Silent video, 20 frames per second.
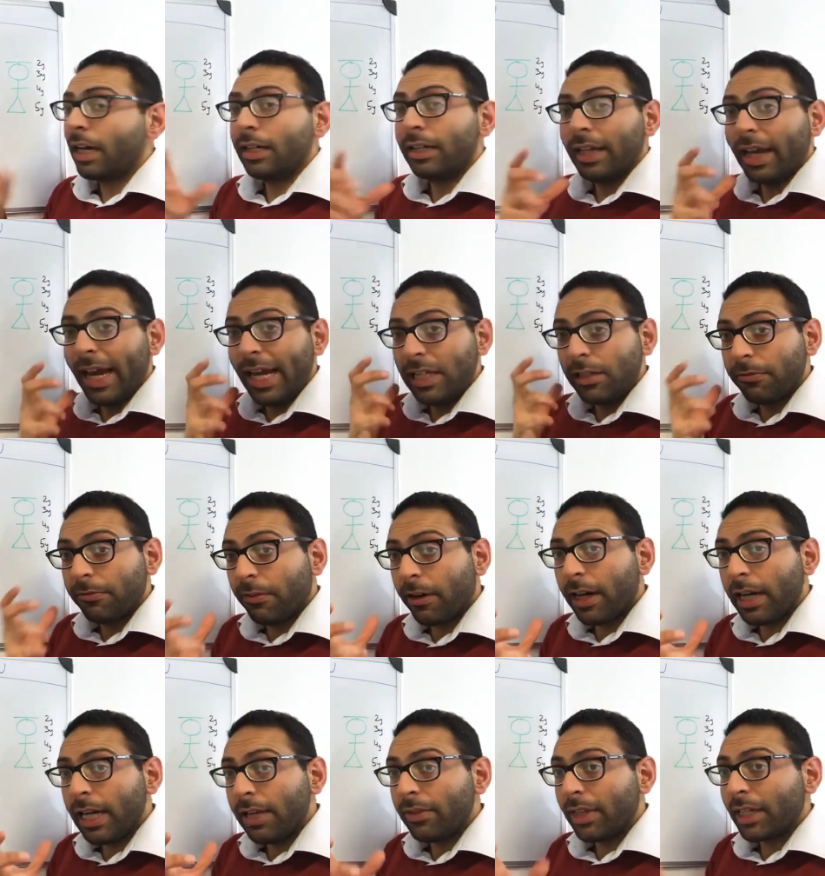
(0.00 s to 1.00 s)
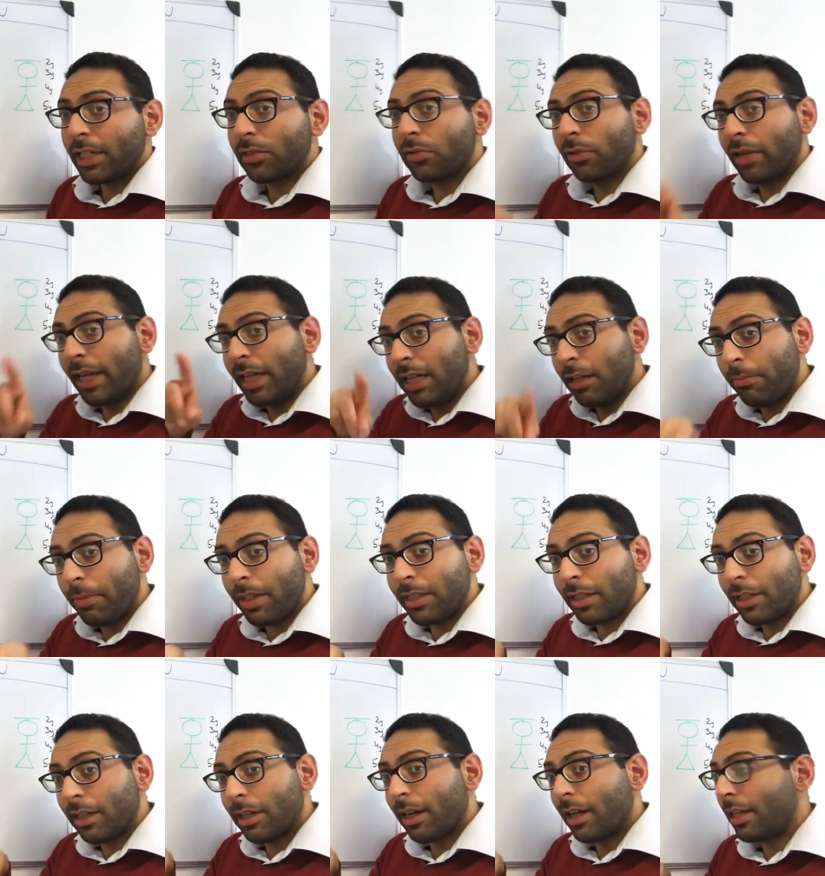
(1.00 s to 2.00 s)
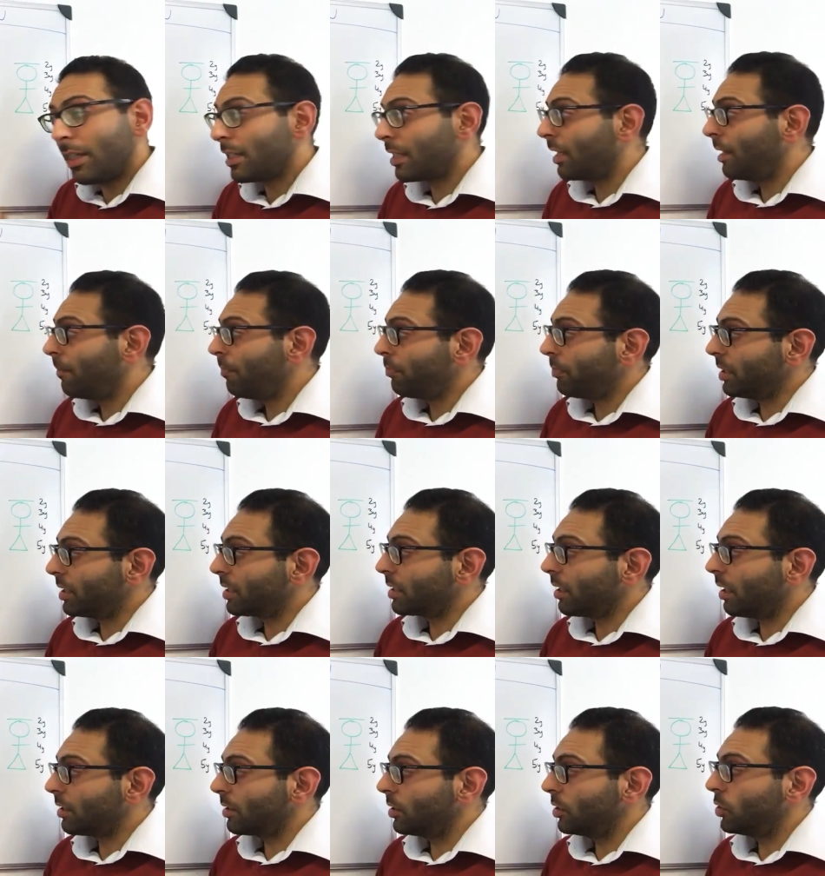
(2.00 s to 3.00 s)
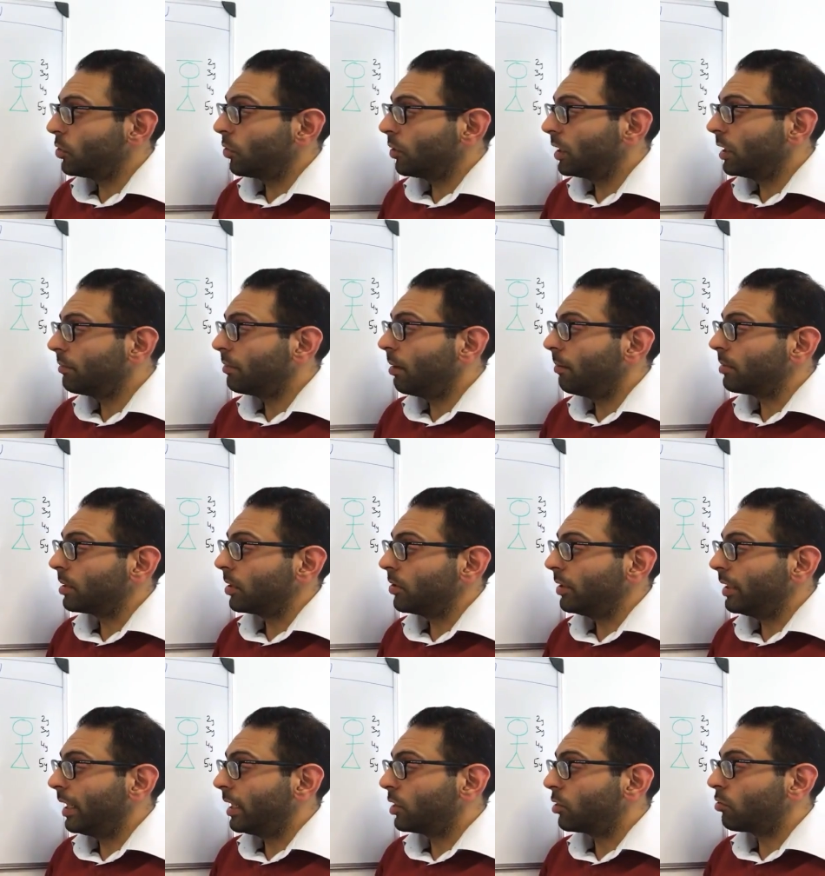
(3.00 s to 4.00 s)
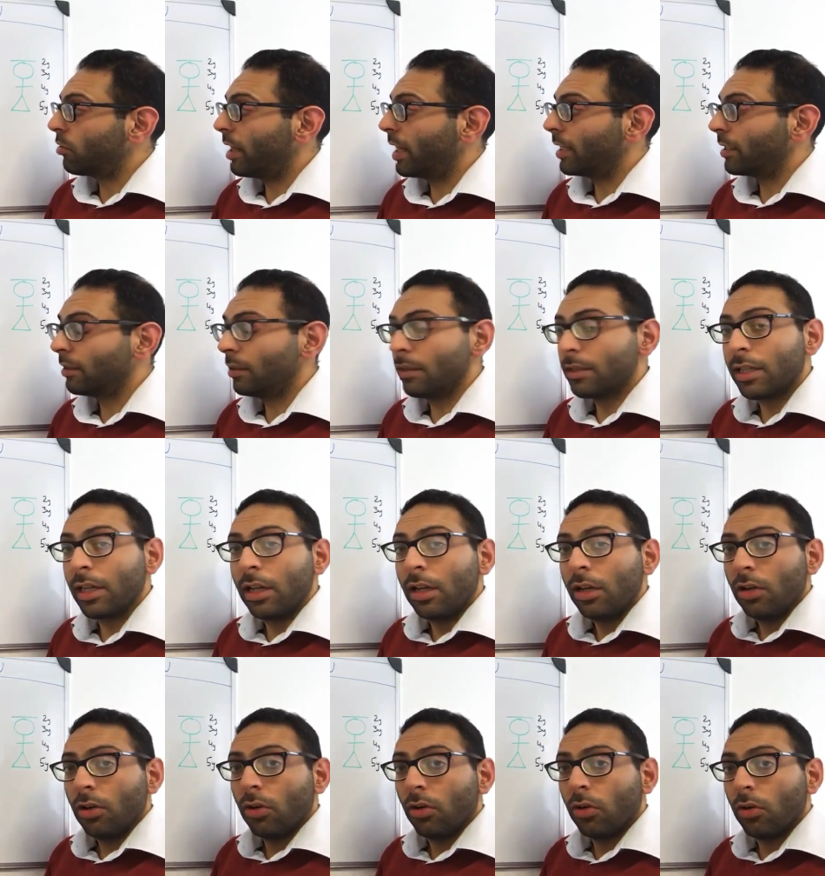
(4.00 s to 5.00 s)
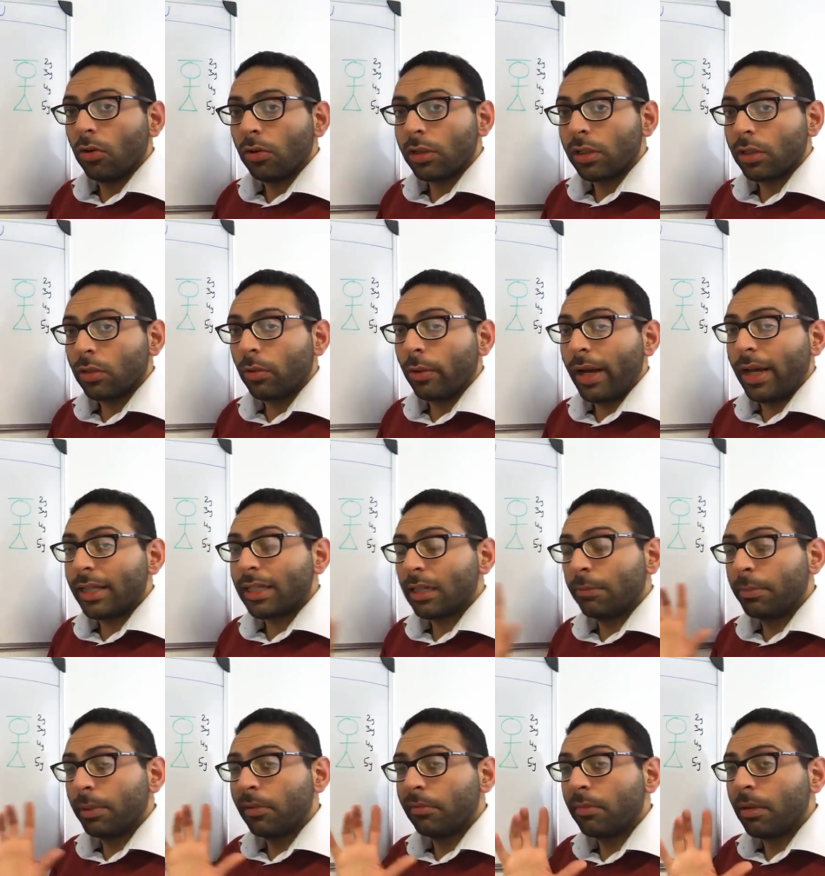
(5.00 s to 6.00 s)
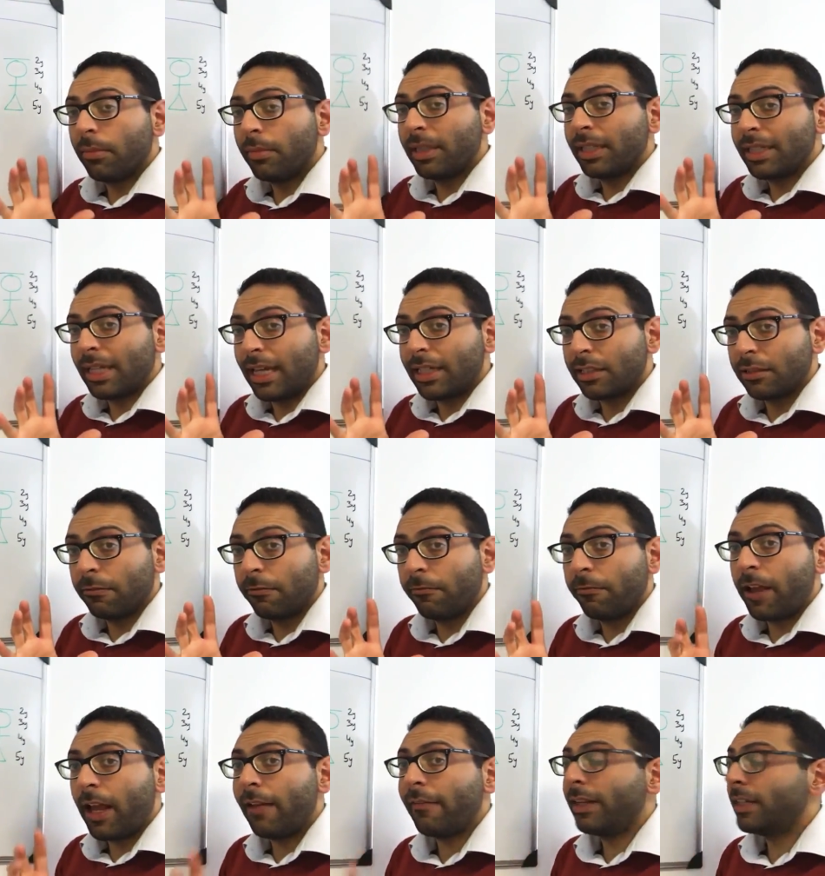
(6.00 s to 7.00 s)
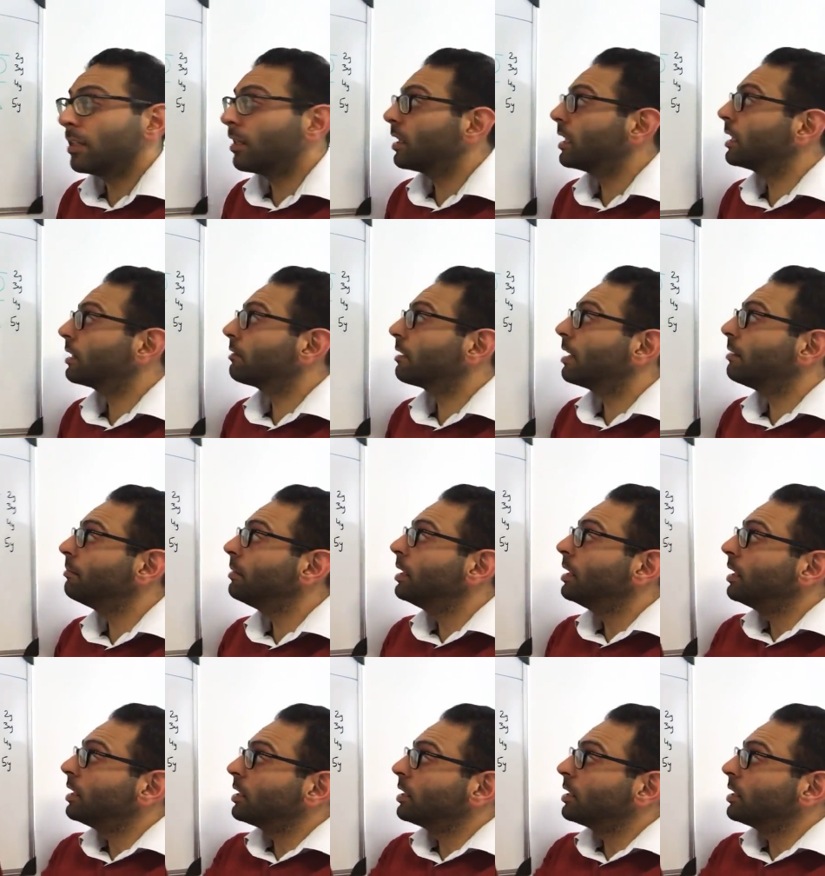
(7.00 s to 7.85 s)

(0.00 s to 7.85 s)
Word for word: And at age five, they can draw independent lines, but start to join them up. So you get triangles or squares. Some people remember this as the fairy diagram.